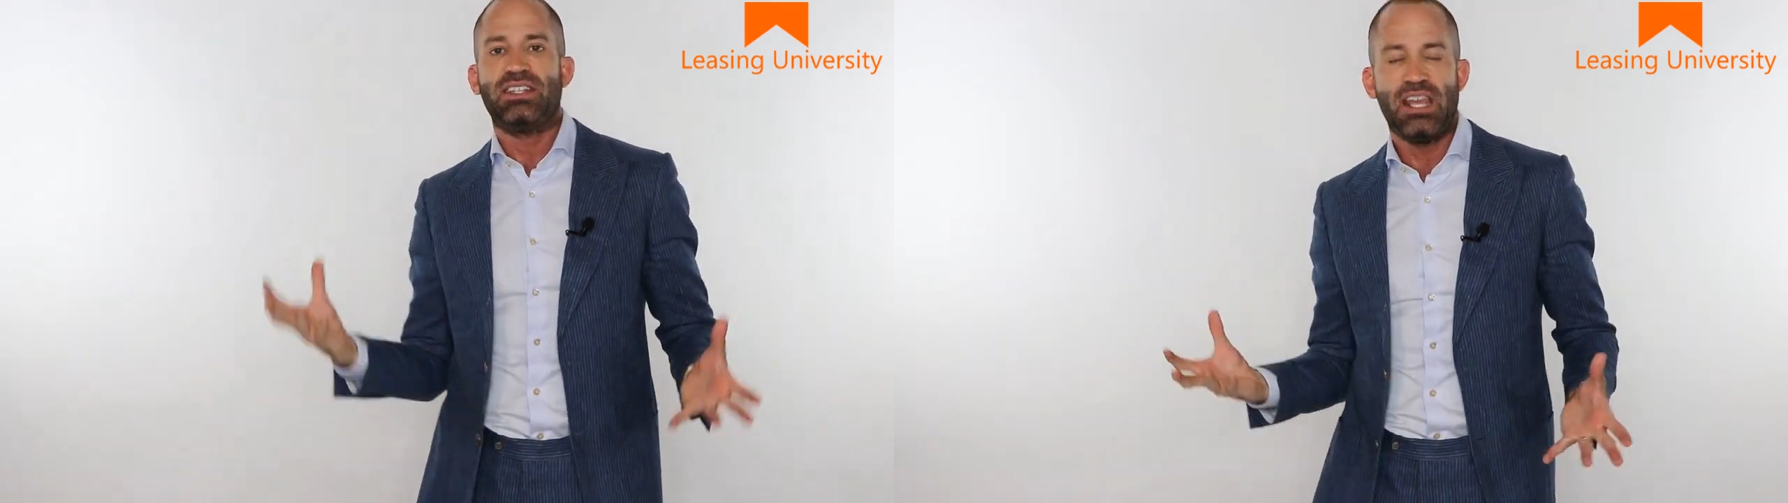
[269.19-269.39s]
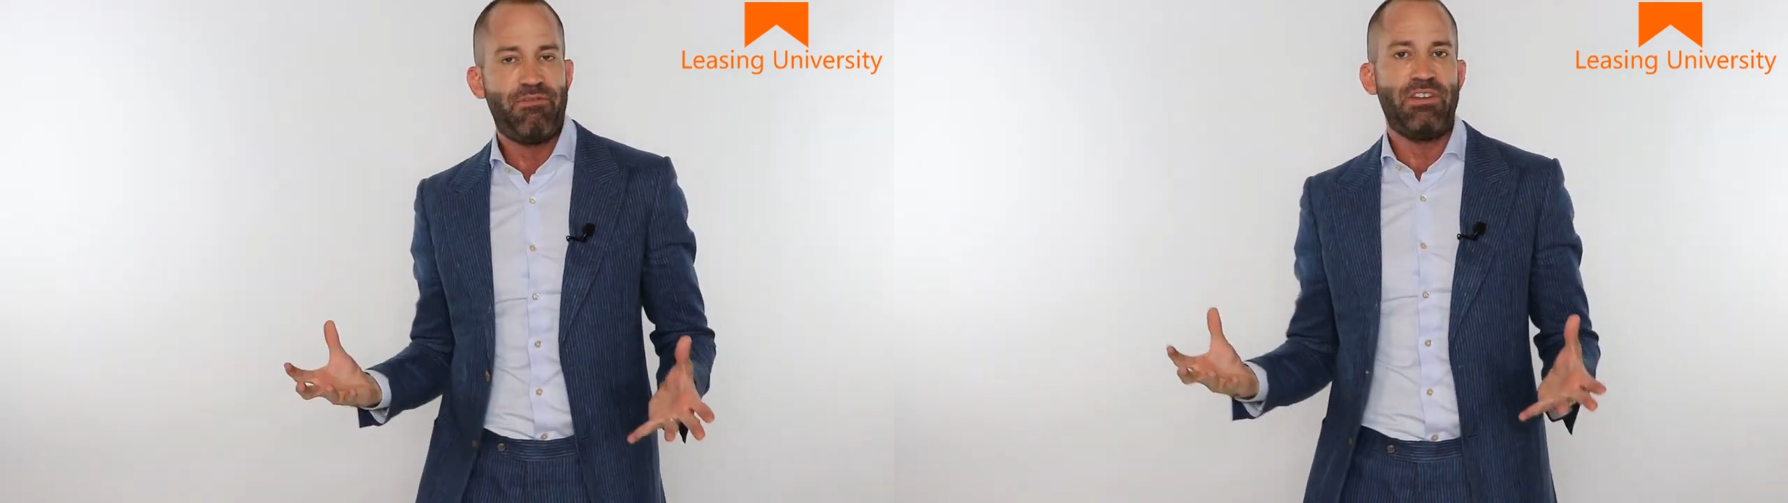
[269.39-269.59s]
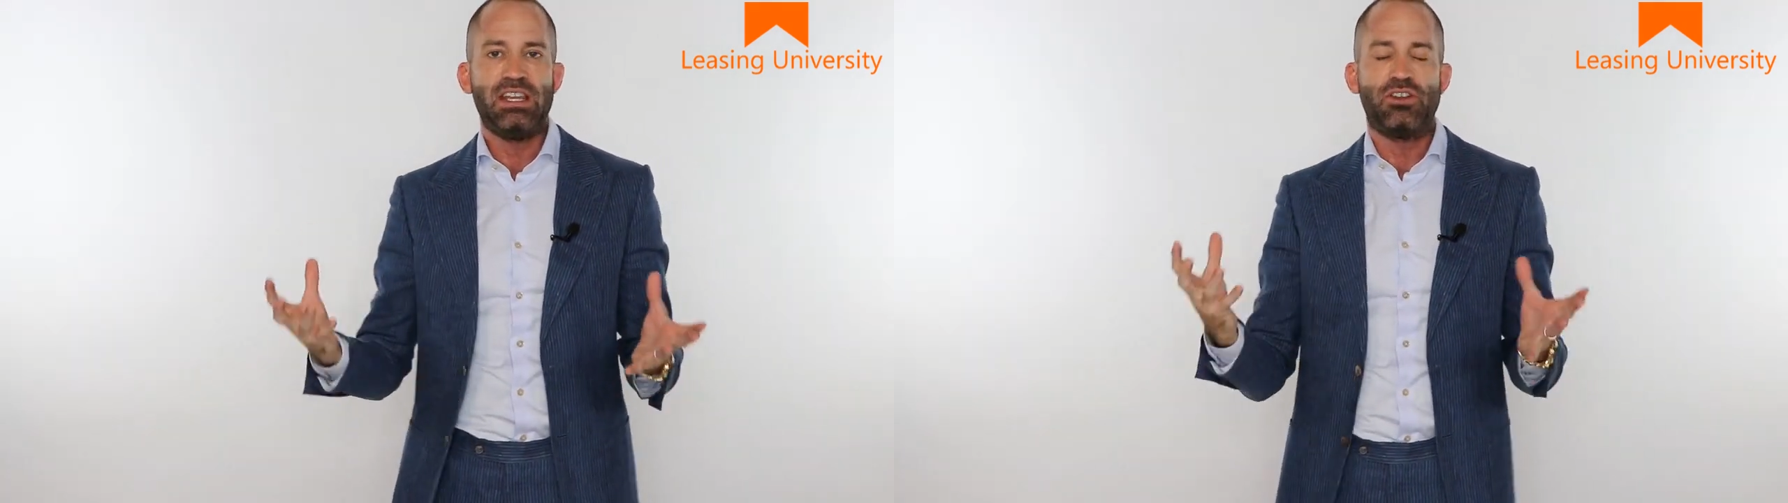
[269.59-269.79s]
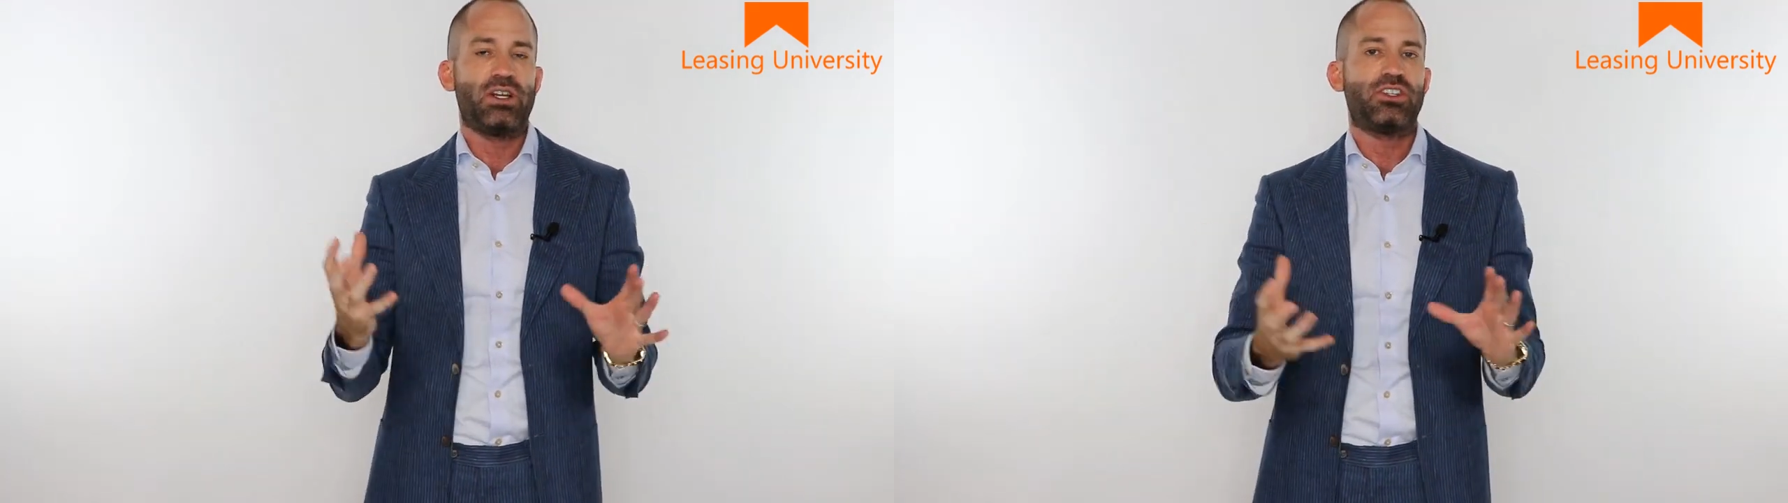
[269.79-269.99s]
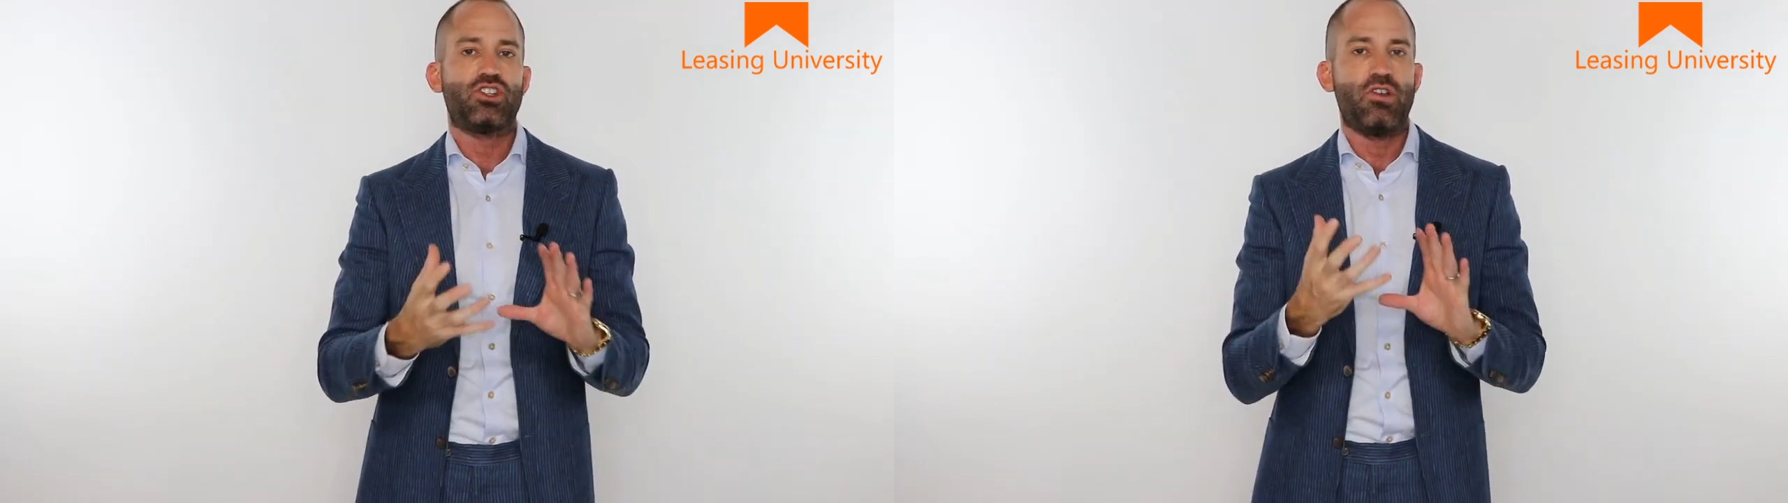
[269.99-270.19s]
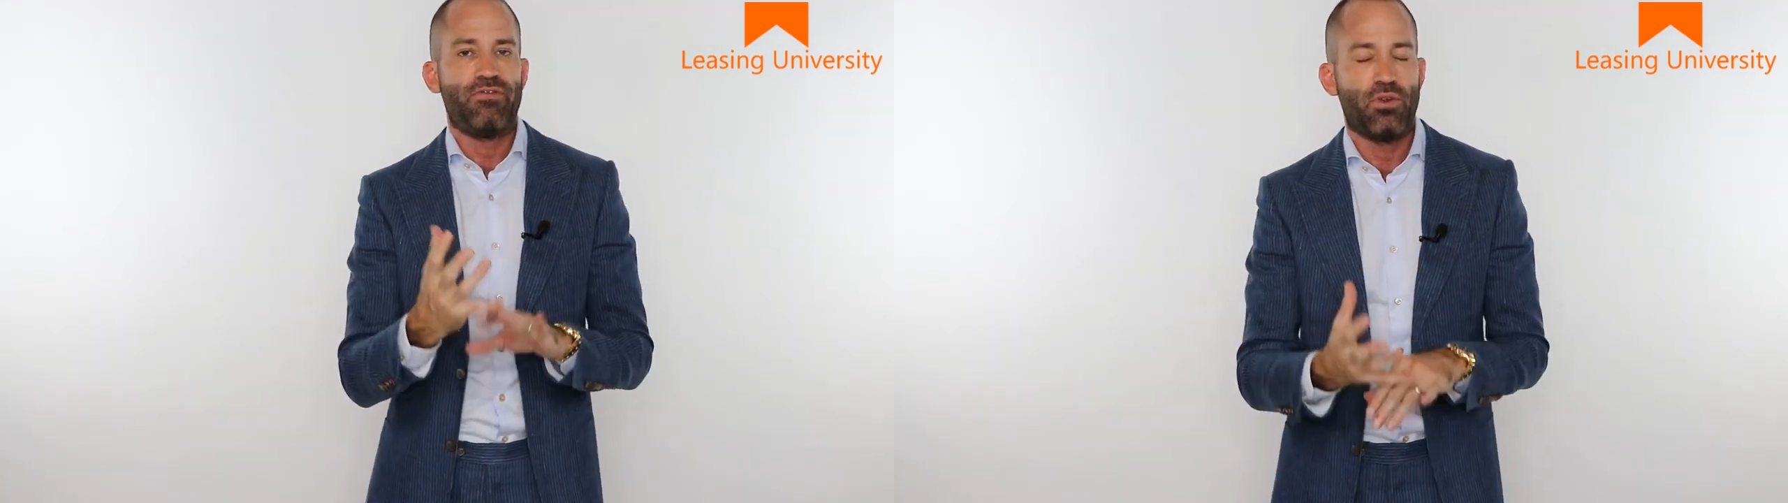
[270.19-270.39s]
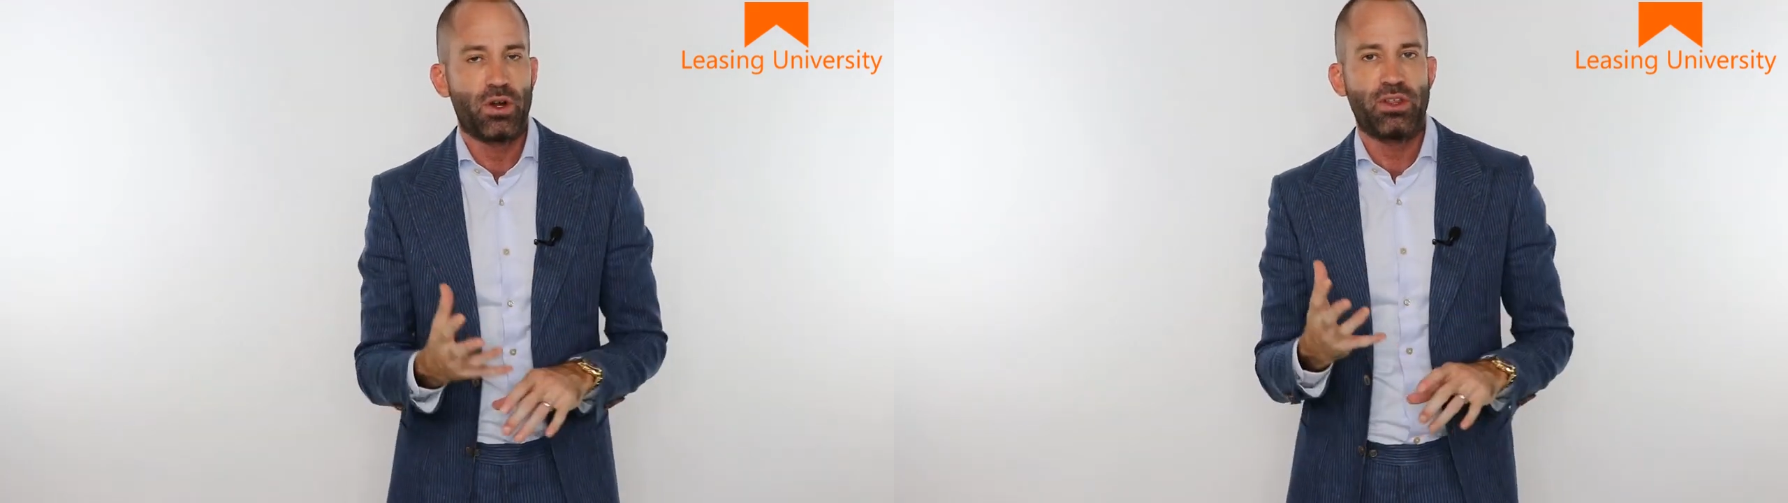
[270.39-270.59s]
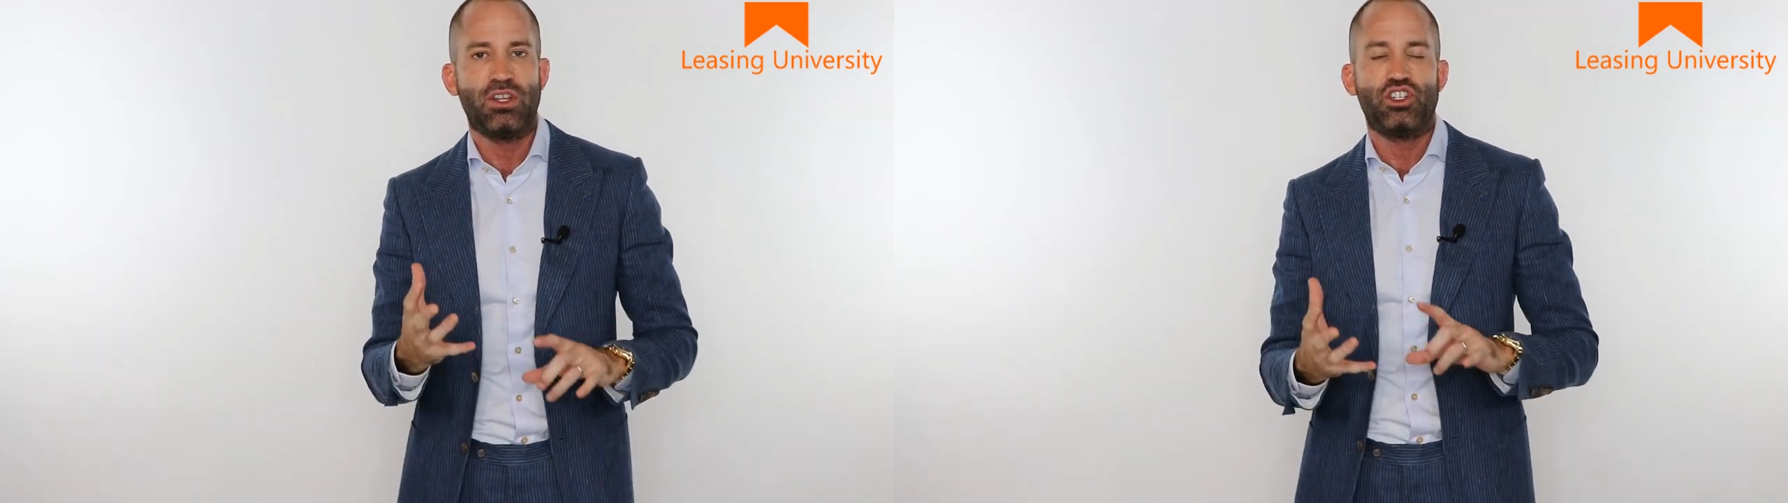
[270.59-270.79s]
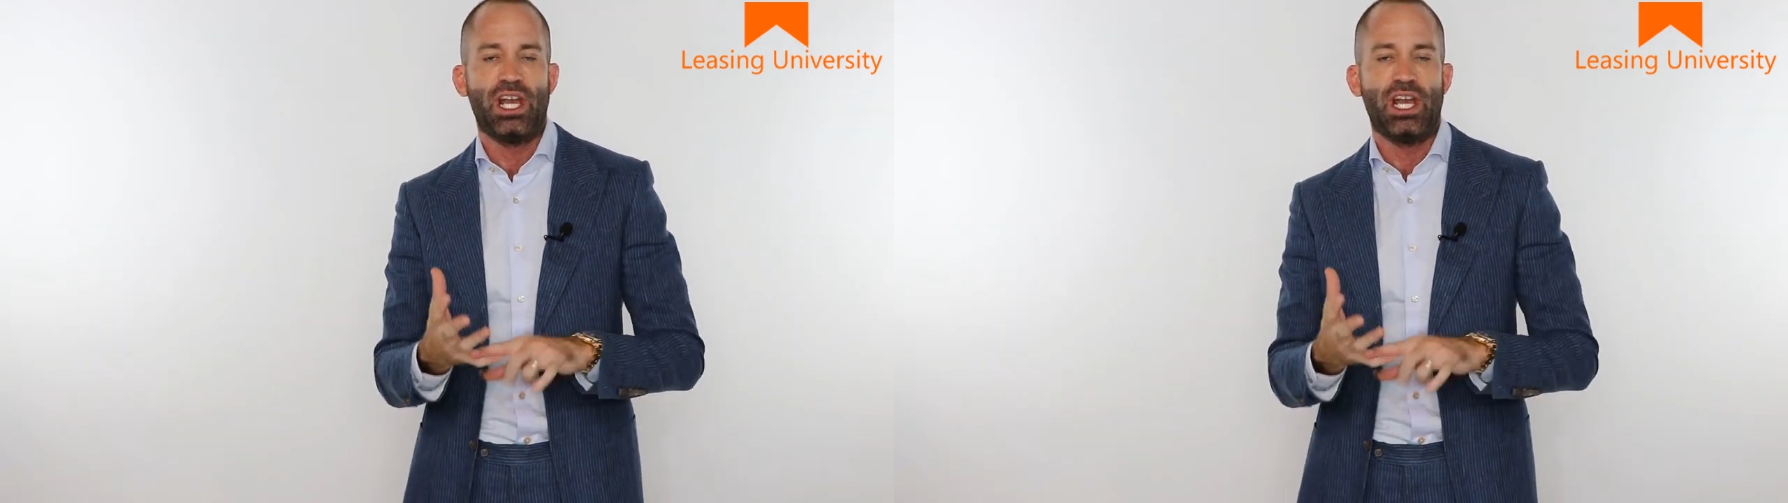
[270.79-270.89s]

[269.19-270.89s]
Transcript: Tiffany crystal fourth